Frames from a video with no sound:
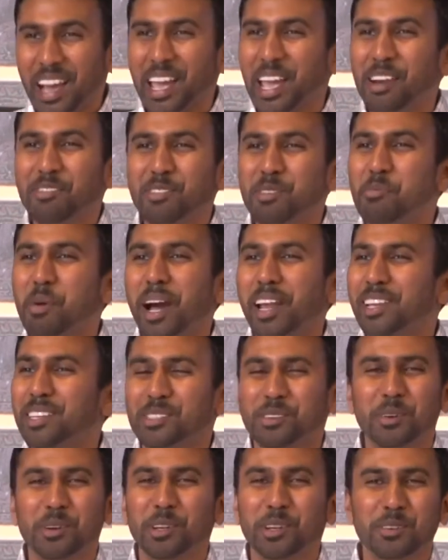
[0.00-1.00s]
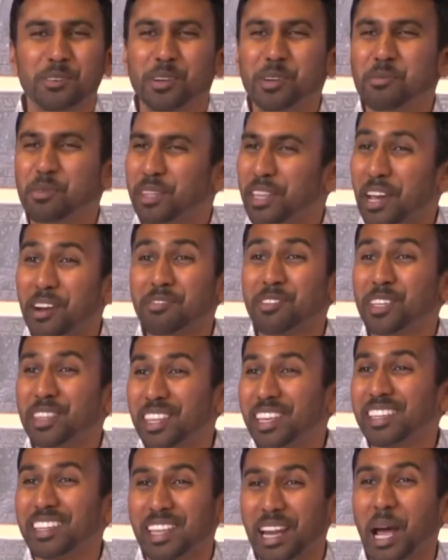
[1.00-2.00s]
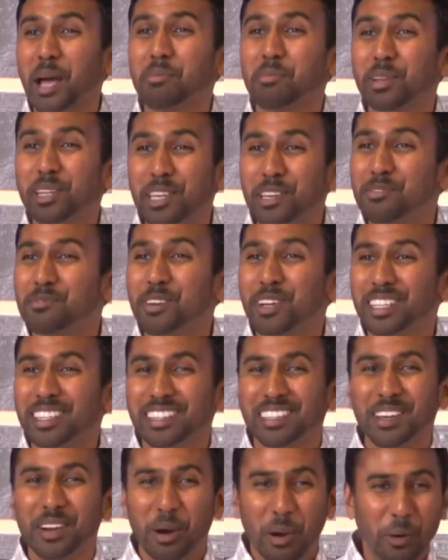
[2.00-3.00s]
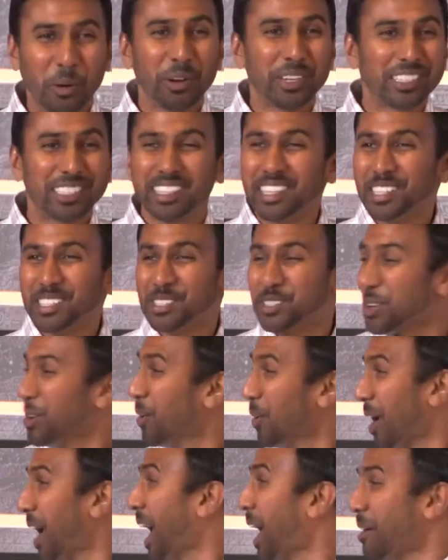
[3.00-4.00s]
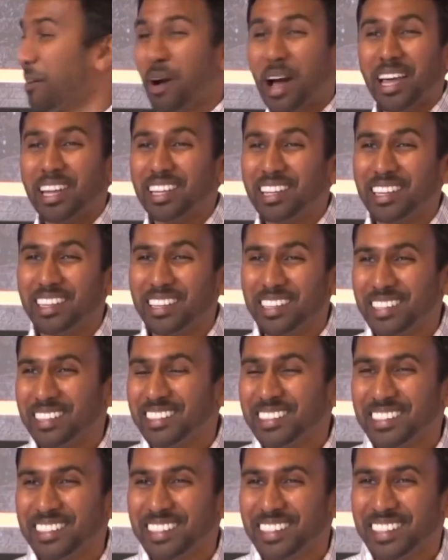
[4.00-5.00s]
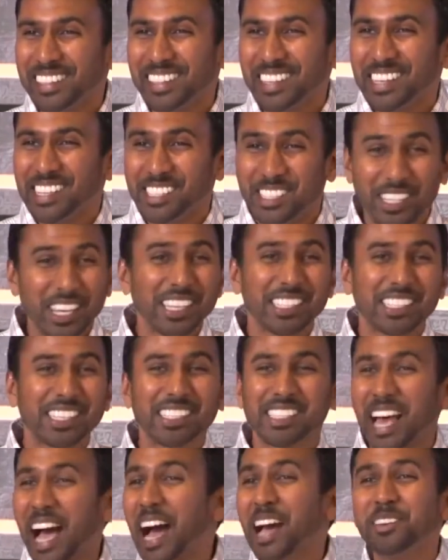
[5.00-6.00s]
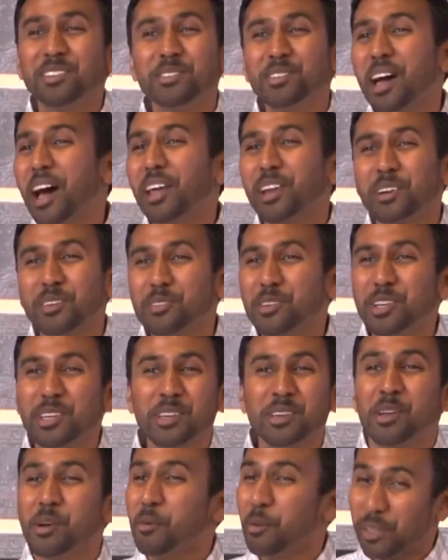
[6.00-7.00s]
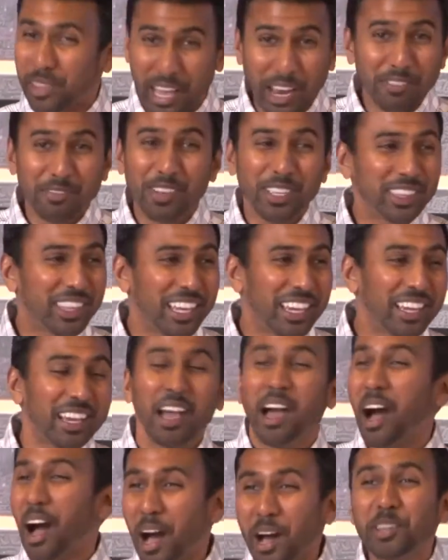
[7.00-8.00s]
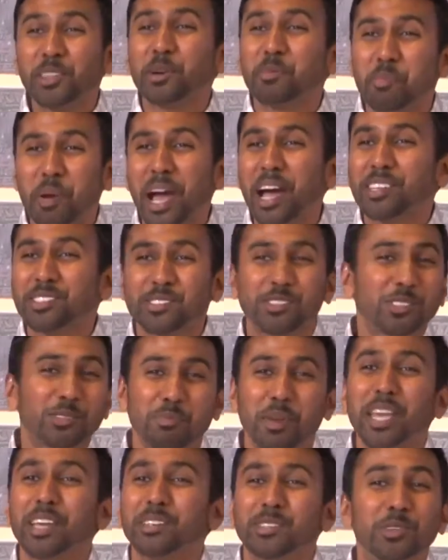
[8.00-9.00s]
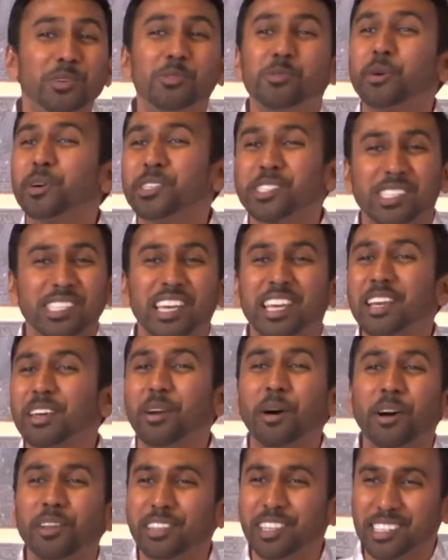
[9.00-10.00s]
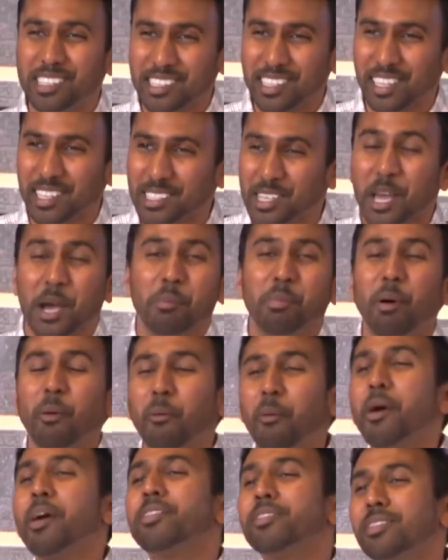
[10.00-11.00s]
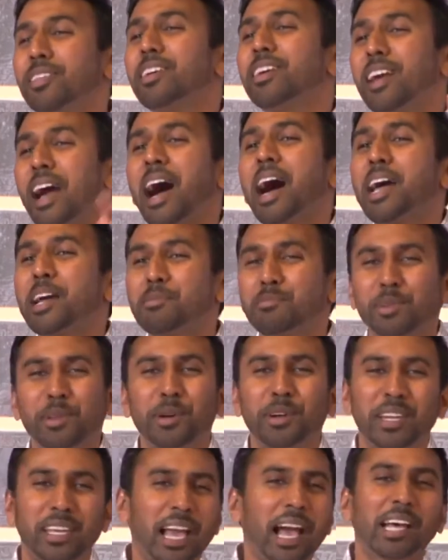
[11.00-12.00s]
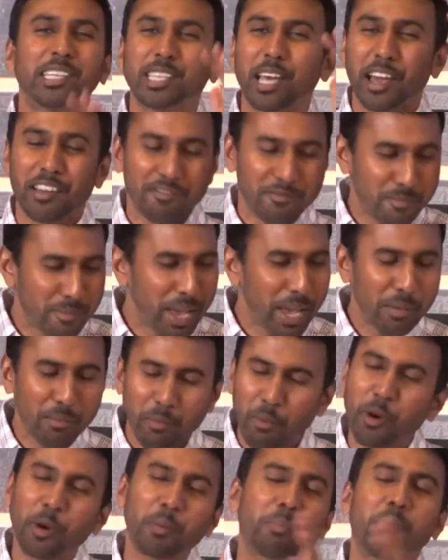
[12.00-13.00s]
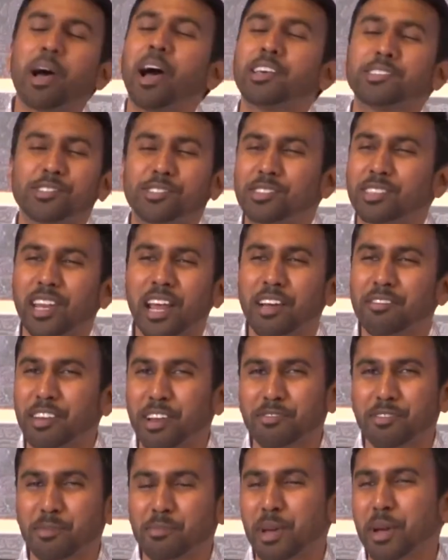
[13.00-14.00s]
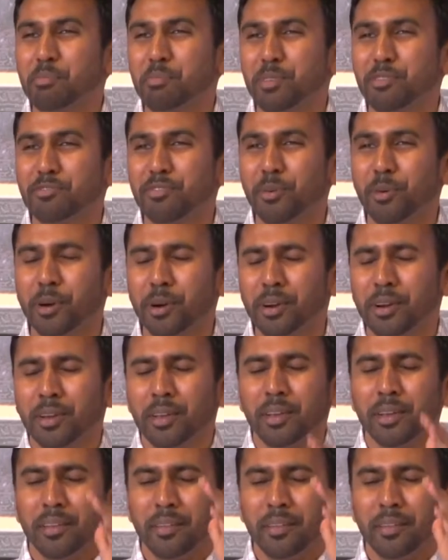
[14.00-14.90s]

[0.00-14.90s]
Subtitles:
not everybody is going to agree with everything that I believe with or teach or how I lead. Just as I do not agree with everything other pastors may do or say in all these things. But one thing I am learning as I've met more pastors than I've ever met before.